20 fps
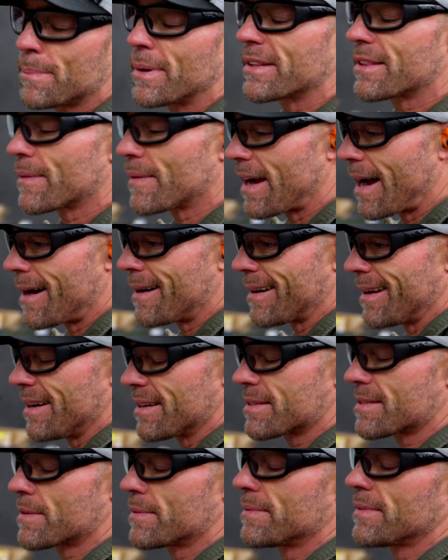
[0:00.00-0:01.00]
But the reality
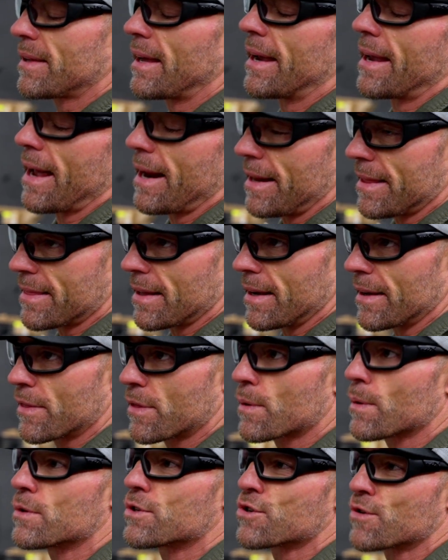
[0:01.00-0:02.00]
is, like anything,
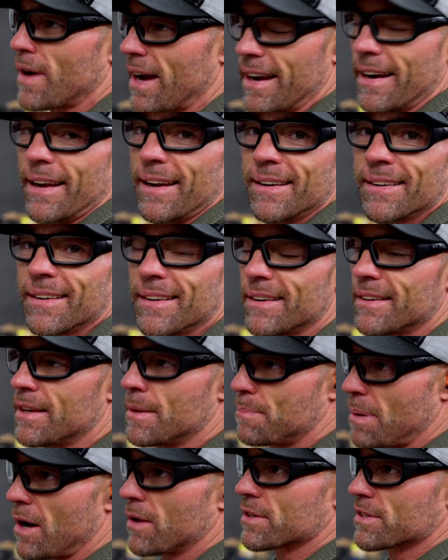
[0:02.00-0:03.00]
through training,
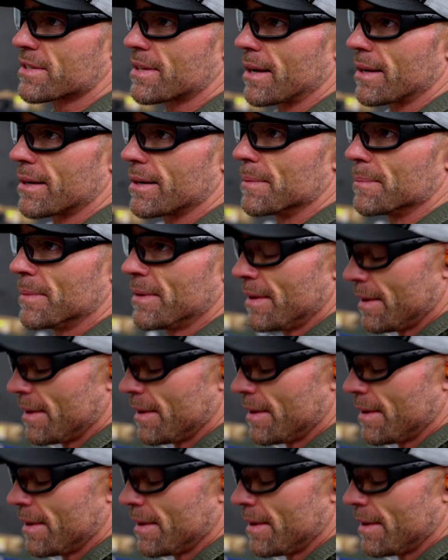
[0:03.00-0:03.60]
you polish that up.